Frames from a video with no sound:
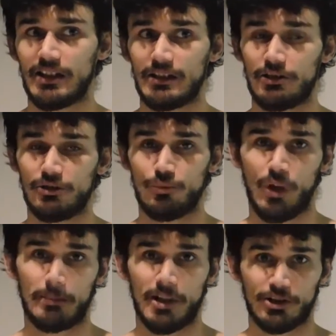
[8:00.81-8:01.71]
you do
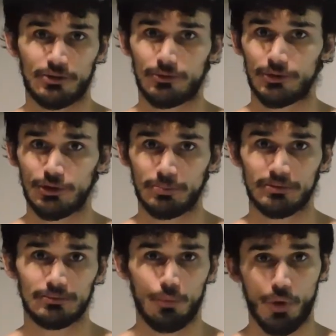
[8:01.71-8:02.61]
one muscle group
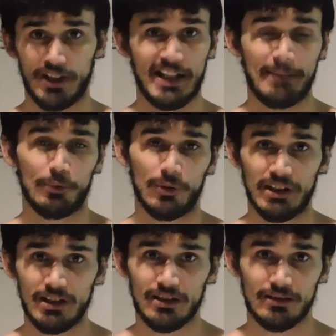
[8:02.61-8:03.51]
one time a
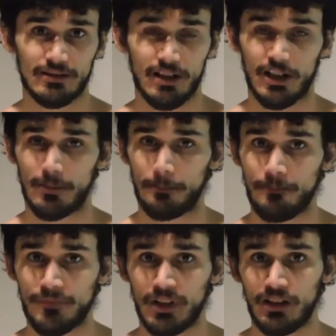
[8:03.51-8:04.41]
week,
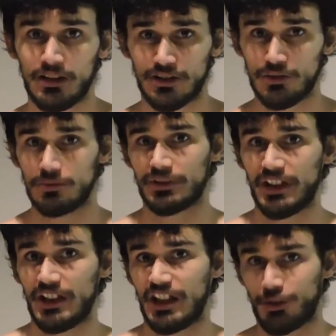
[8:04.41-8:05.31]
you will
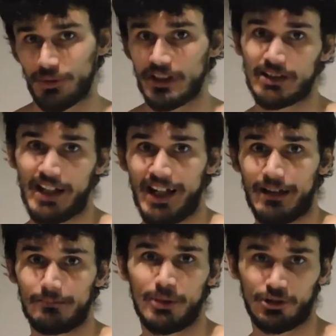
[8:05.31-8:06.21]
then increase
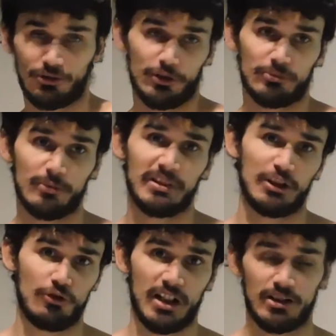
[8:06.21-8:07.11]
that muscle group to being
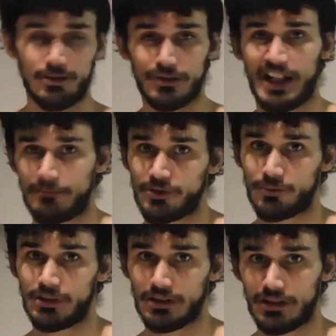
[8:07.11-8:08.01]
trained 2 times a
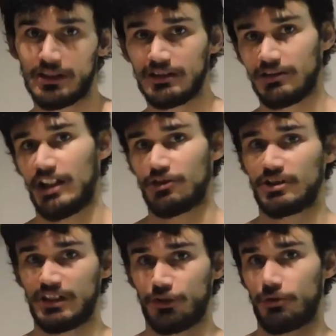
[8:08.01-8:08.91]
week. That's
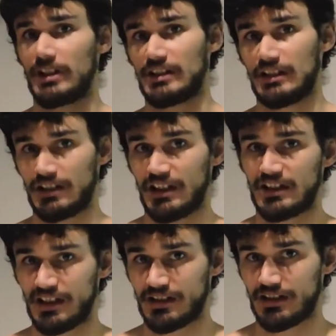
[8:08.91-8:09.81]
just increasing the
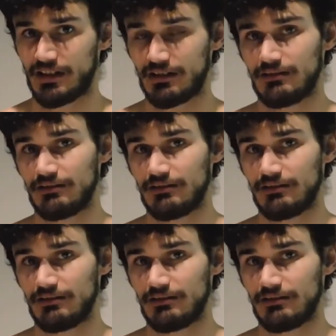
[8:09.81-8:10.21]
intensity,